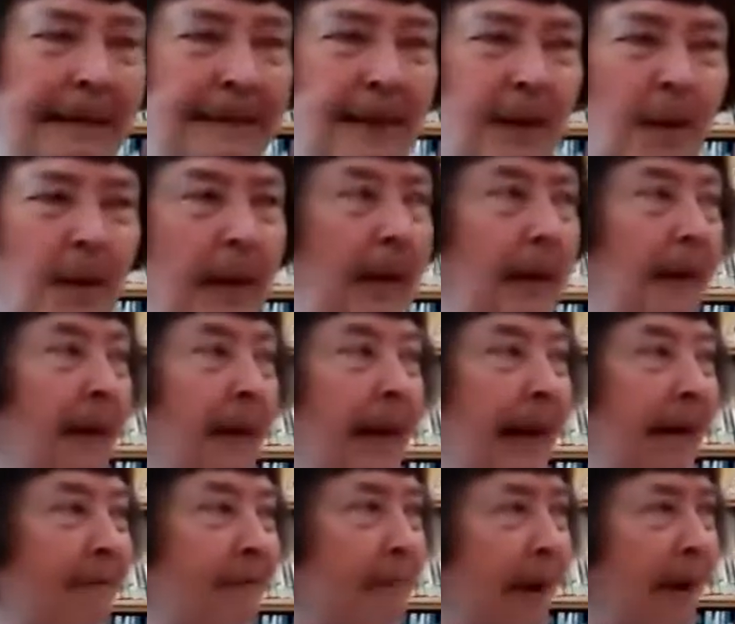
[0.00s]
so I
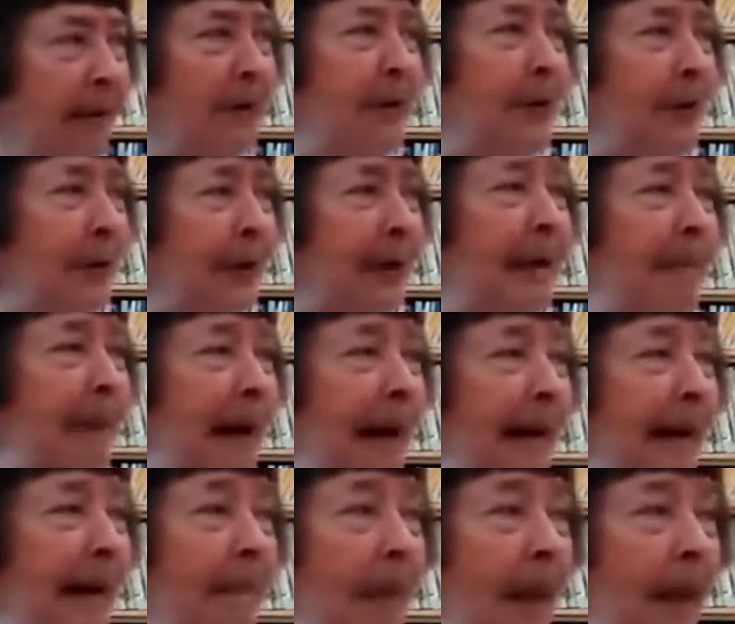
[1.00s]
haven't bothered learning
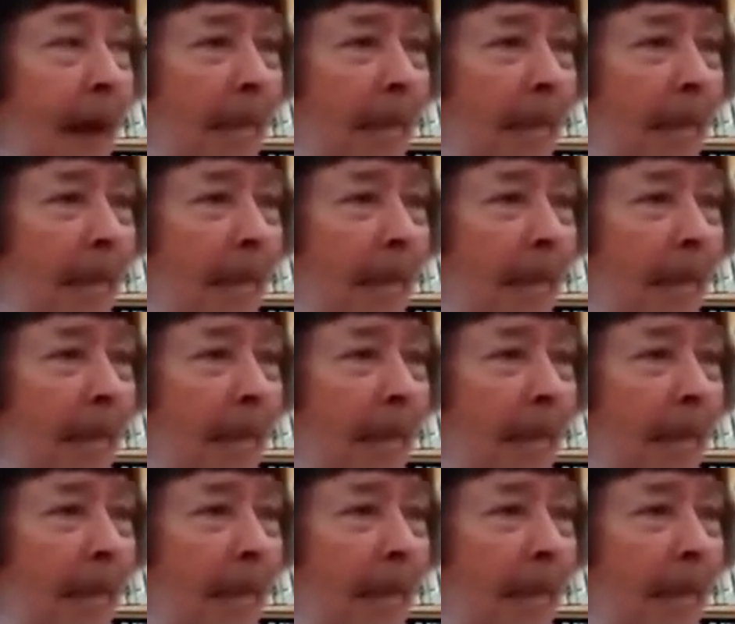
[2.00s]
about it,